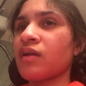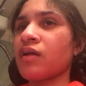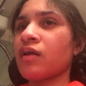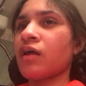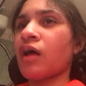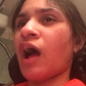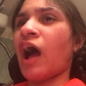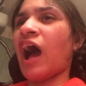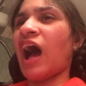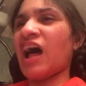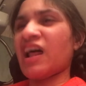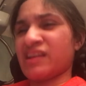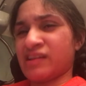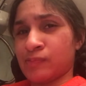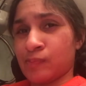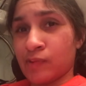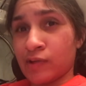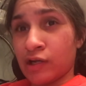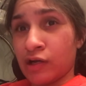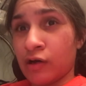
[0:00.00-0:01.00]

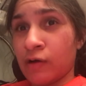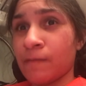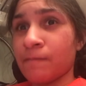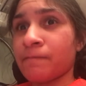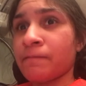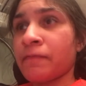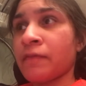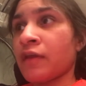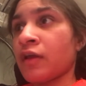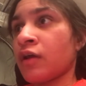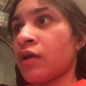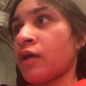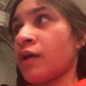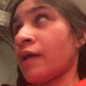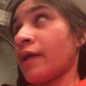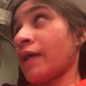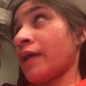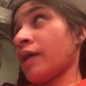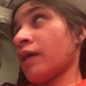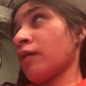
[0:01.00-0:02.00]
hospital
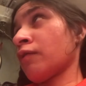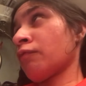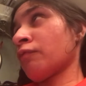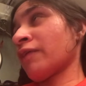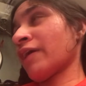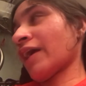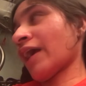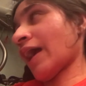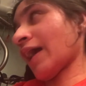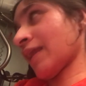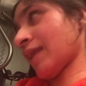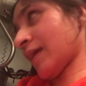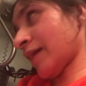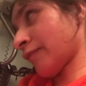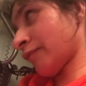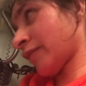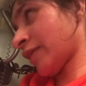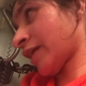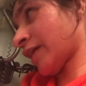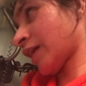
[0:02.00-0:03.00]
where I
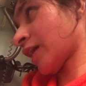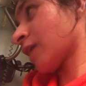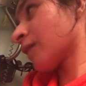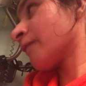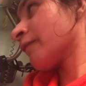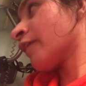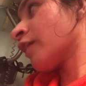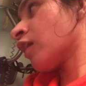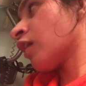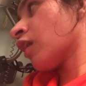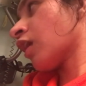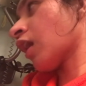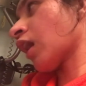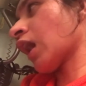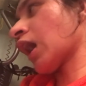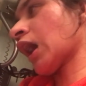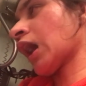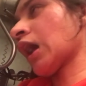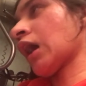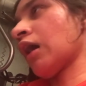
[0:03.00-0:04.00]
live here.
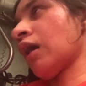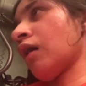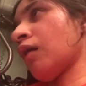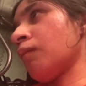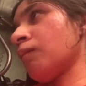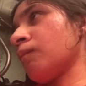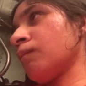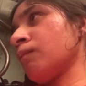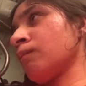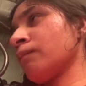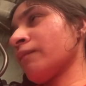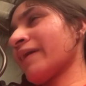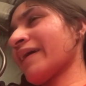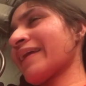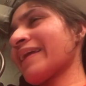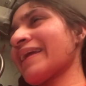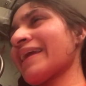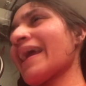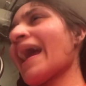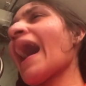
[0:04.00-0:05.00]

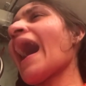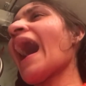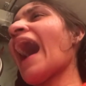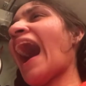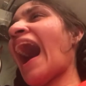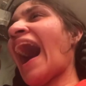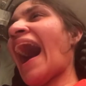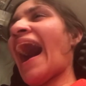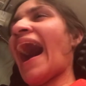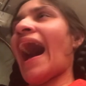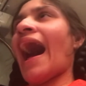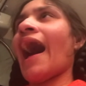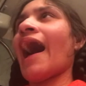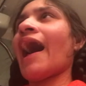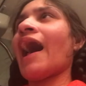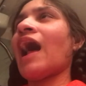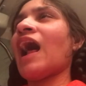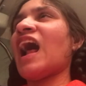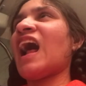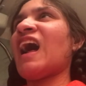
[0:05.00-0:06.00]
But yeah.
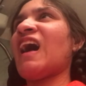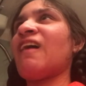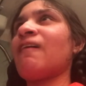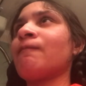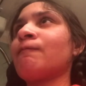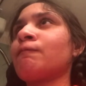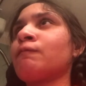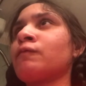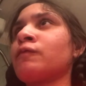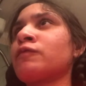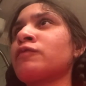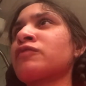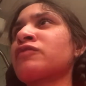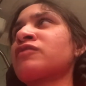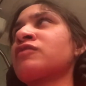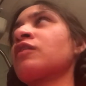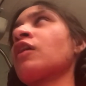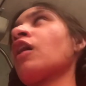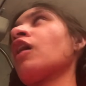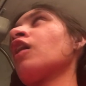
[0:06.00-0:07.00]

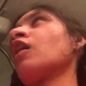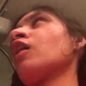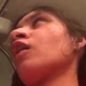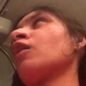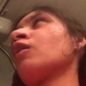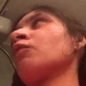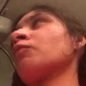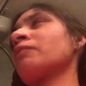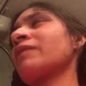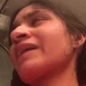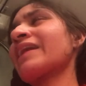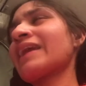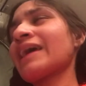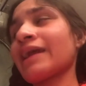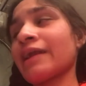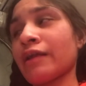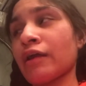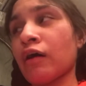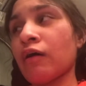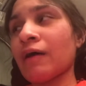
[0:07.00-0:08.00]
So we
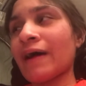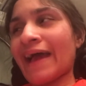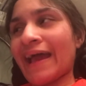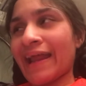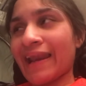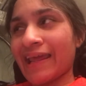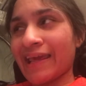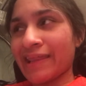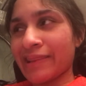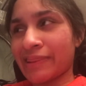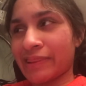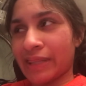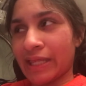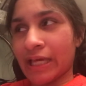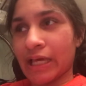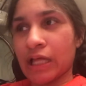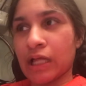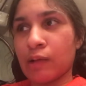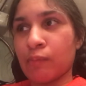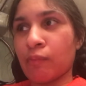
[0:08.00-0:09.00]
didn't know
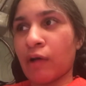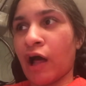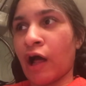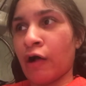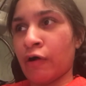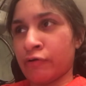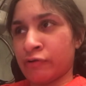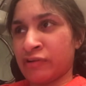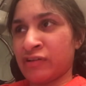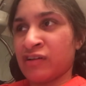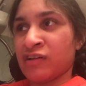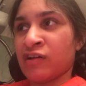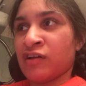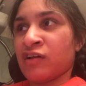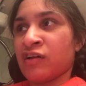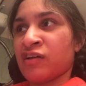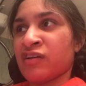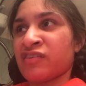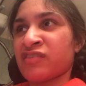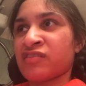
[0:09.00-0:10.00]
anything about
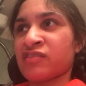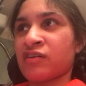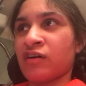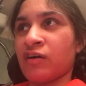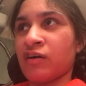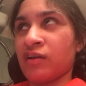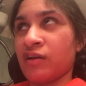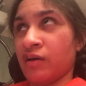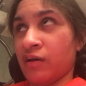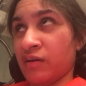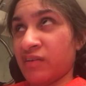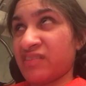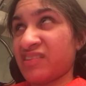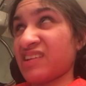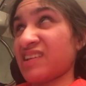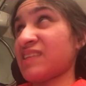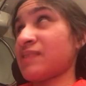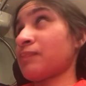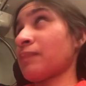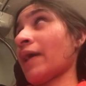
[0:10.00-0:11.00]

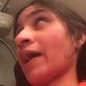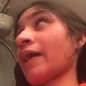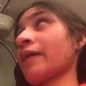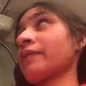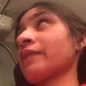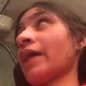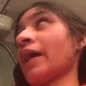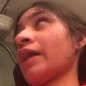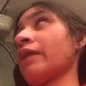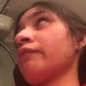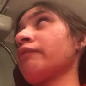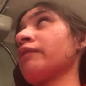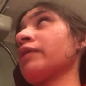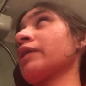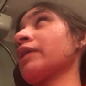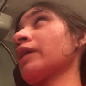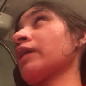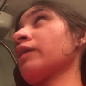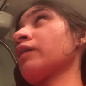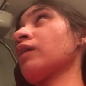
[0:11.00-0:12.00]
scoliosis back then. We
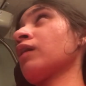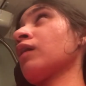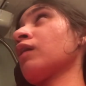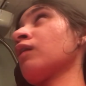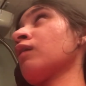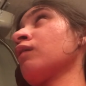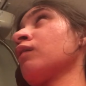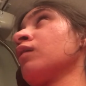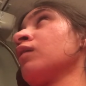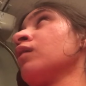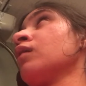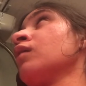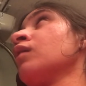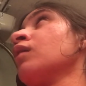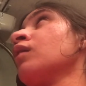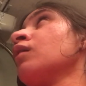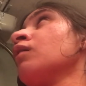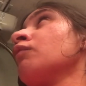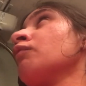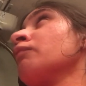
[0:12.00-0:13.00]
didn't know.
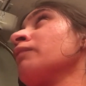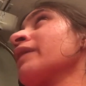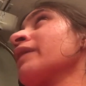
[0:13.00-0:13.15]
We